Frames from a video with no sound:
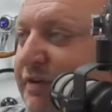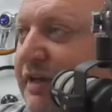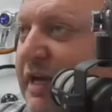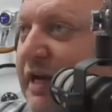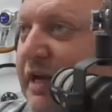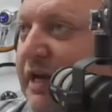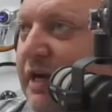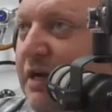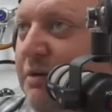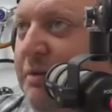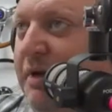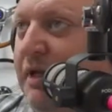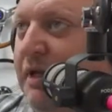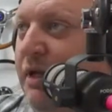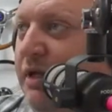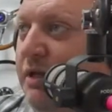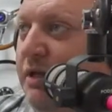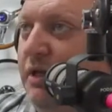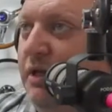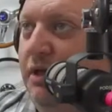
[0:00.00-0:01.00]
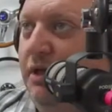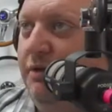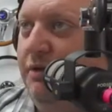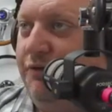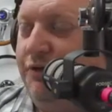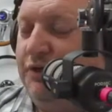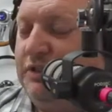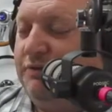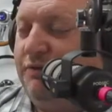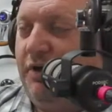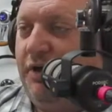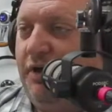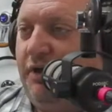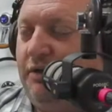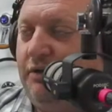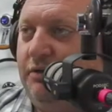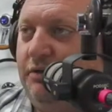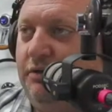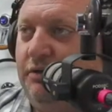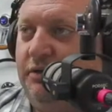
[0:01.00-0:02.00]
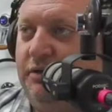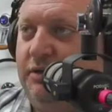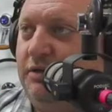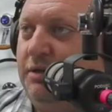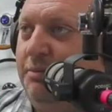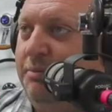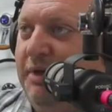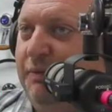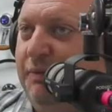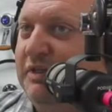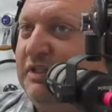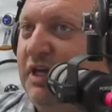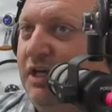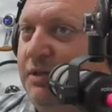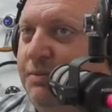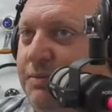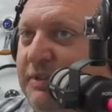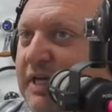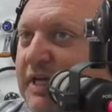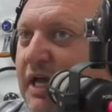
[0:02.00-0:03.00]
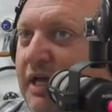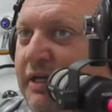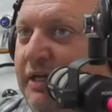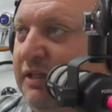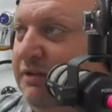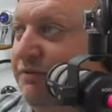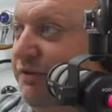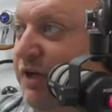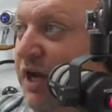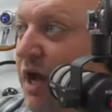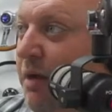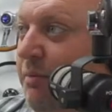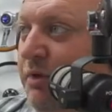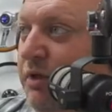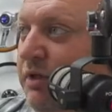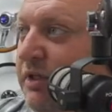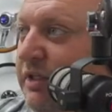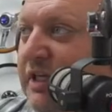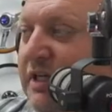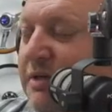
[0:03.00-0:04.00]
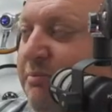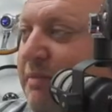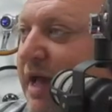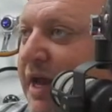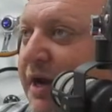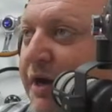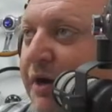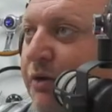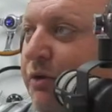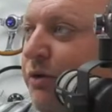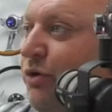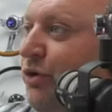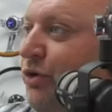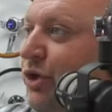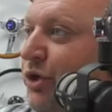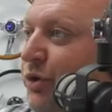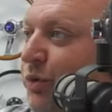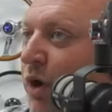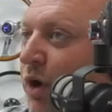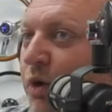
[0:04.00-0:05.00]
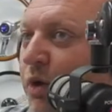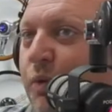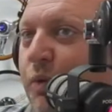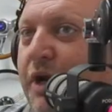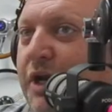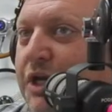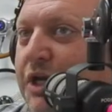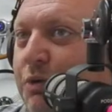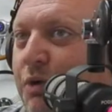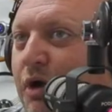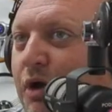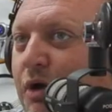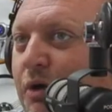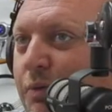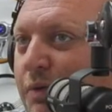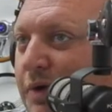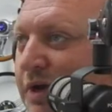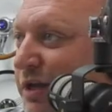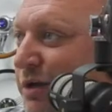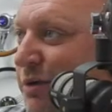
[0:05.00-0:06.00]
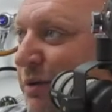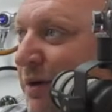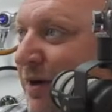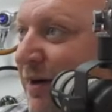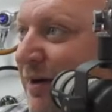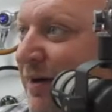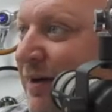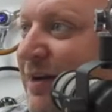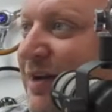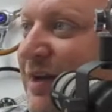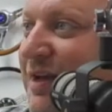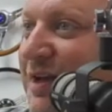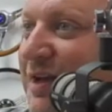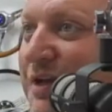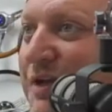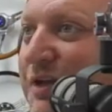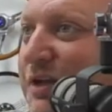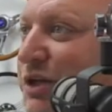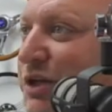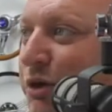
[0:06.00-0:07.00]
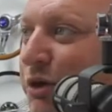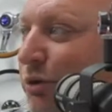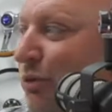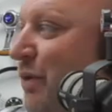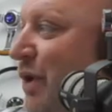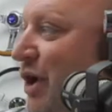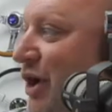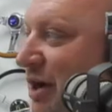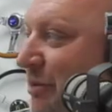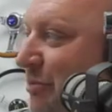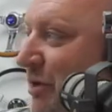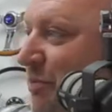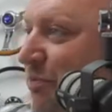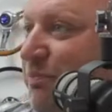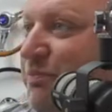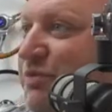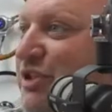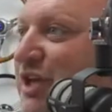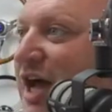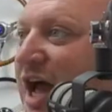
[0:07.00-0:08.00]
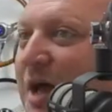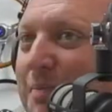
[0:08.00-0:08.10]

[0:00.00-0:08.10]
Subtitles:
out here. I mean, first of all, the Midwest hospitality is phenomenal. It didn't matter who you are, where you are, or what you are. you're welcome to stop,